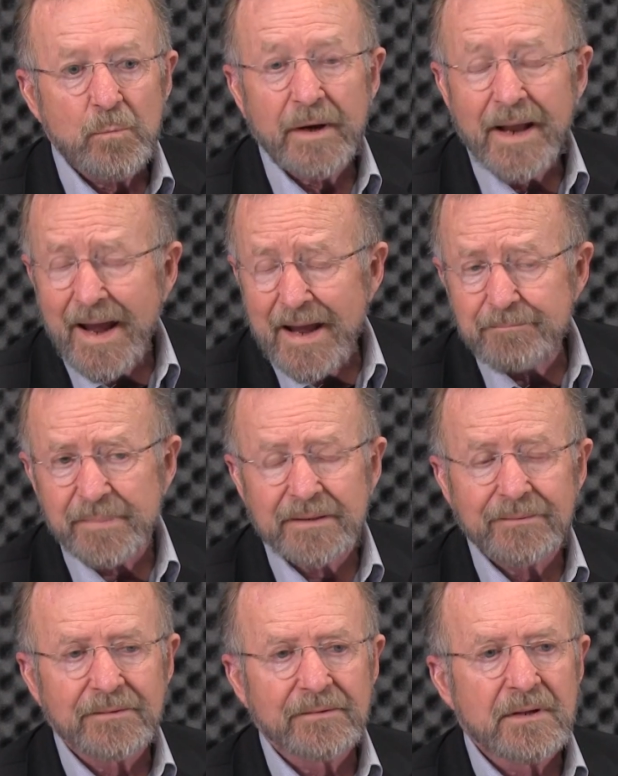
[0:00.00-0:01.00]
What
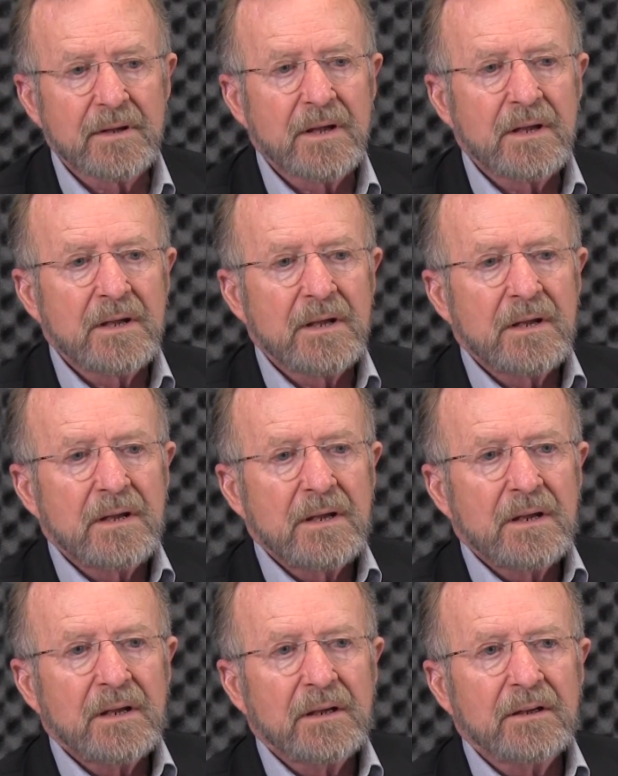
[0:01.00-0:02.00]
happens
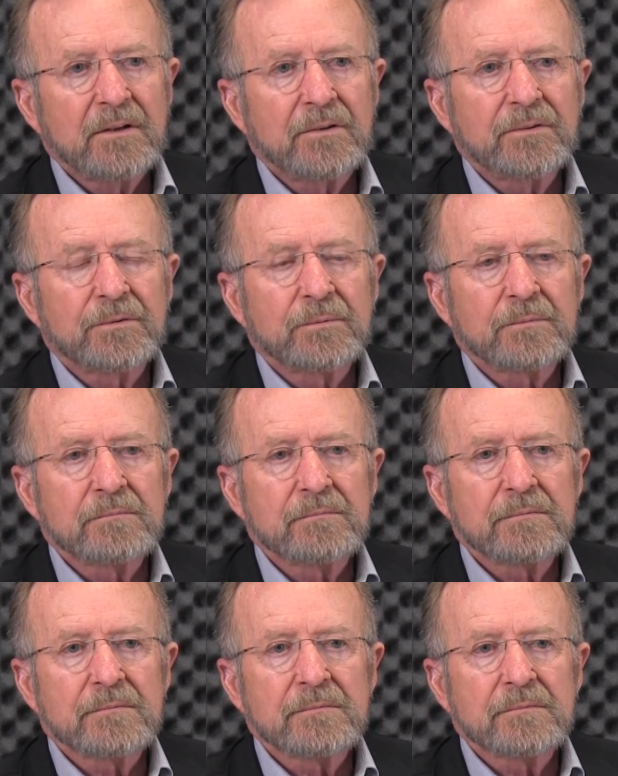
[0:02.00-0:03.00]
is
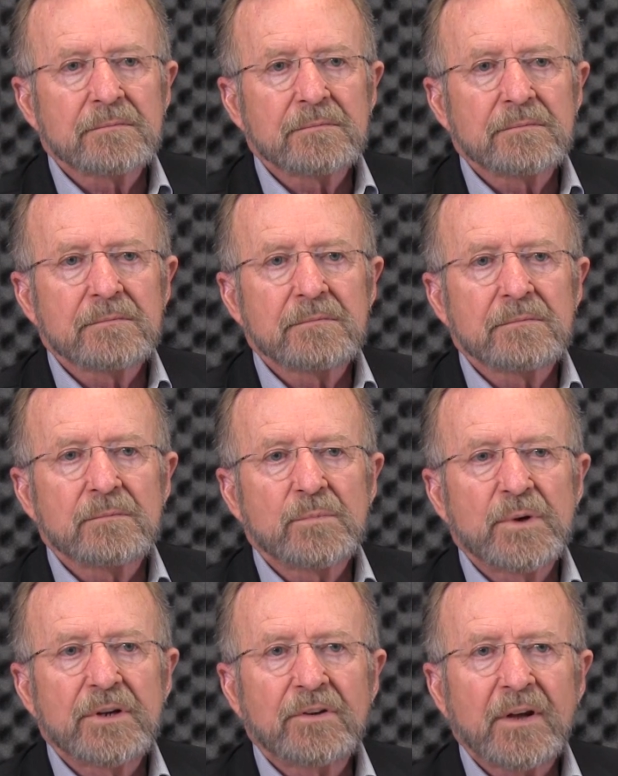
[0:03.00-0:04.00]

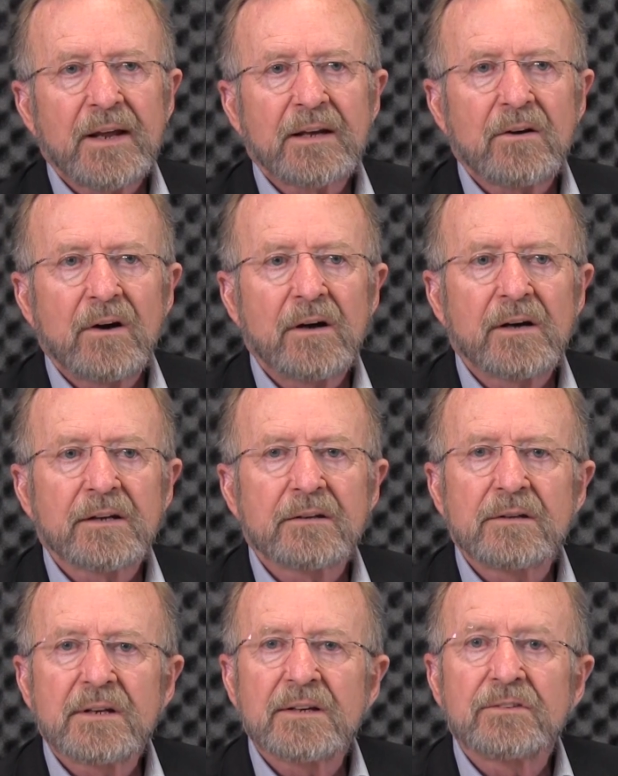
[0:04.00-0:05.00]
we take on
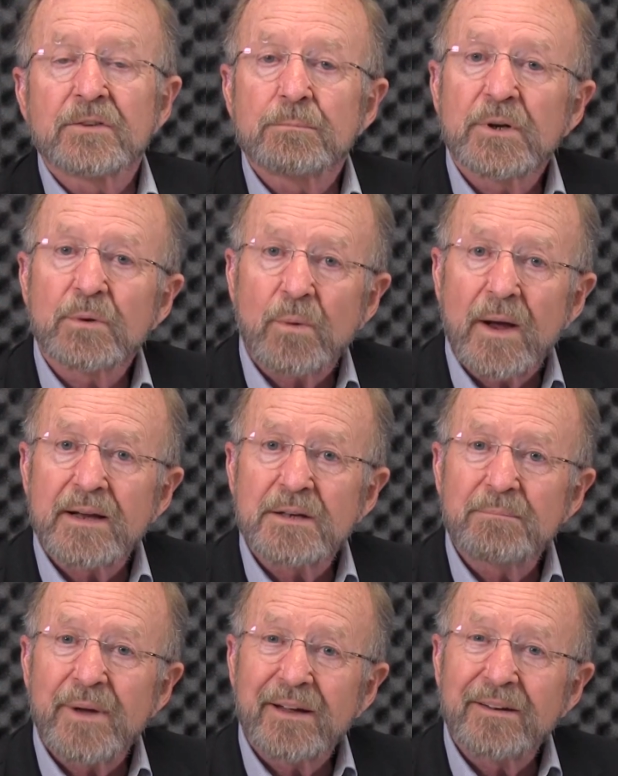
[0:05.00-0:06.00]
a need to be right
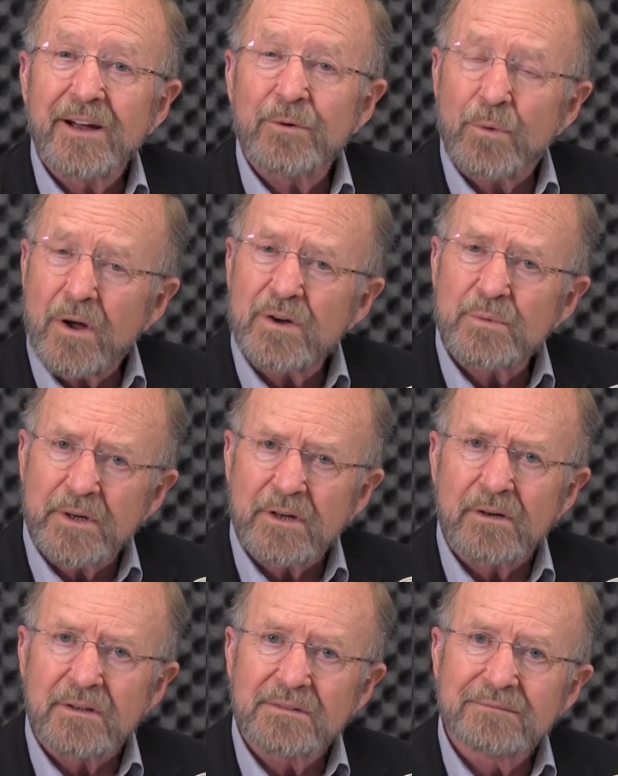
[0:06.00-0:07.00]
about how wrong we
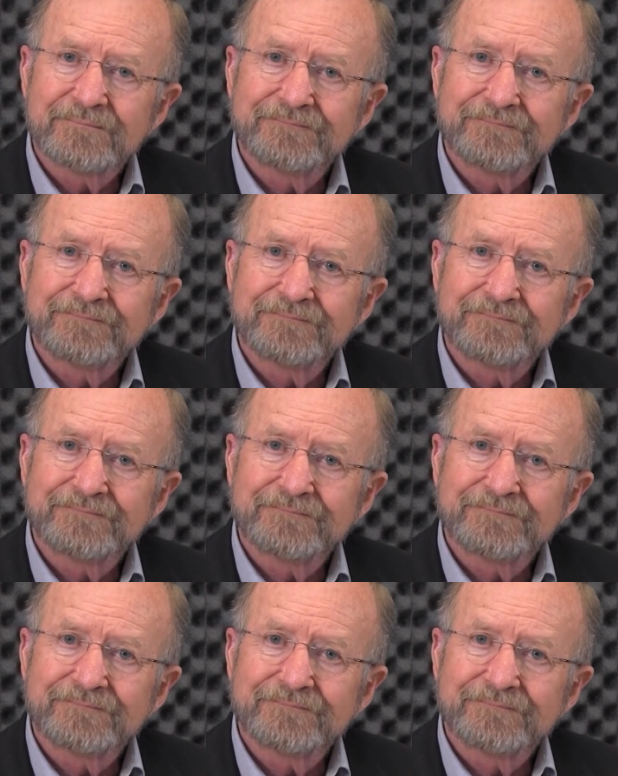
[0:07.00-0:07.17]
are.